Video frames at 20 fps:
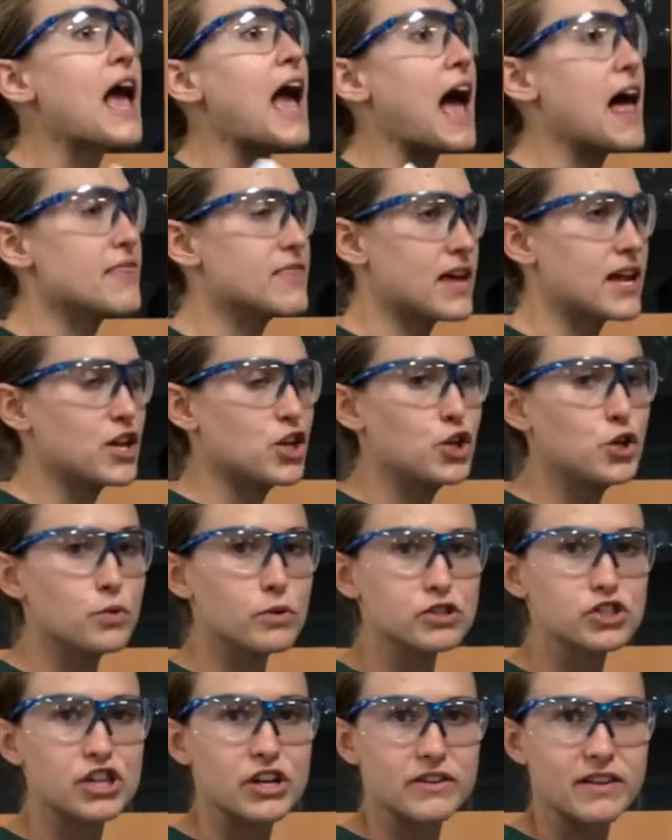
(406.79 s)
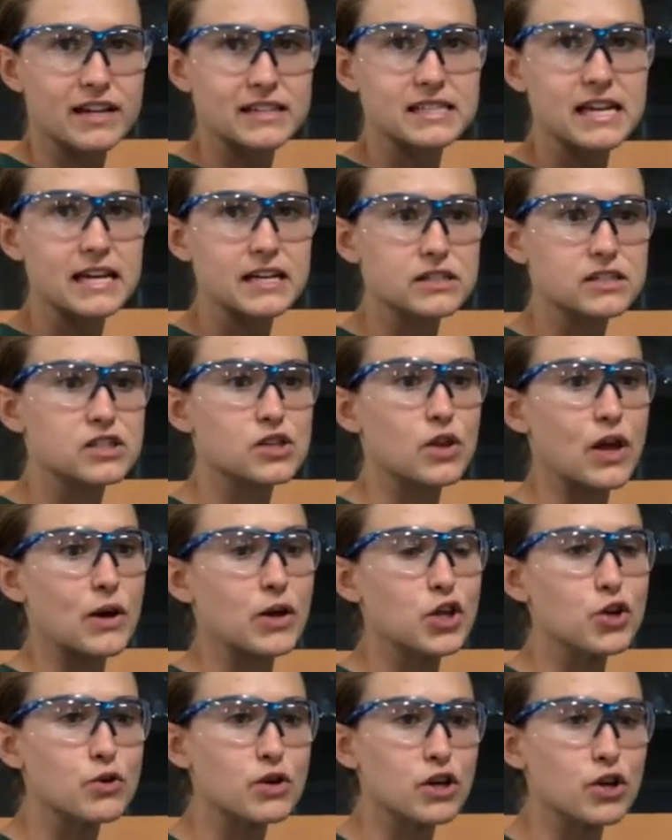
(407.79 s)
and then you will share that data so that
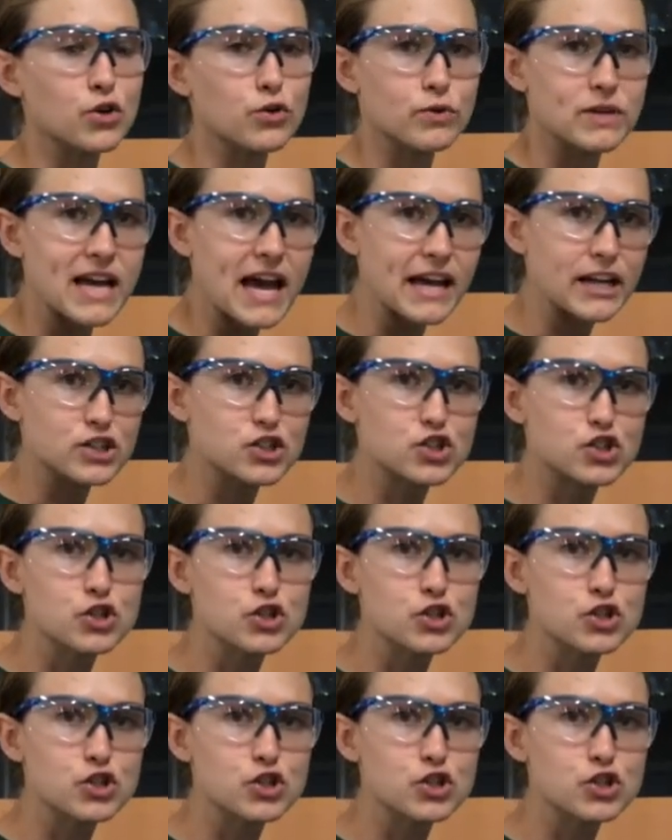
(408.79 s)
you can create